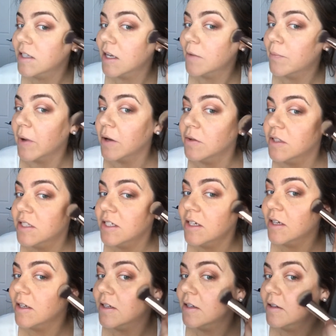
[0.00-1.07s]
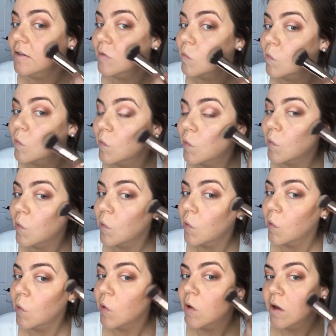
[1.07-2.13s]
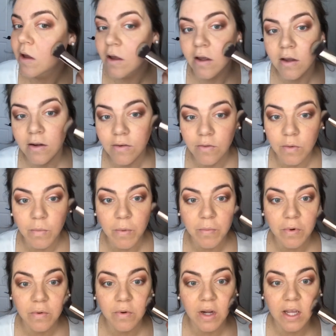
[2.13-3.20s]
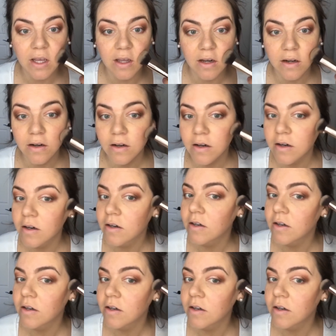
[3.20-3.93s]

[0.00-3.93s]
like bounce it in. Remember, right under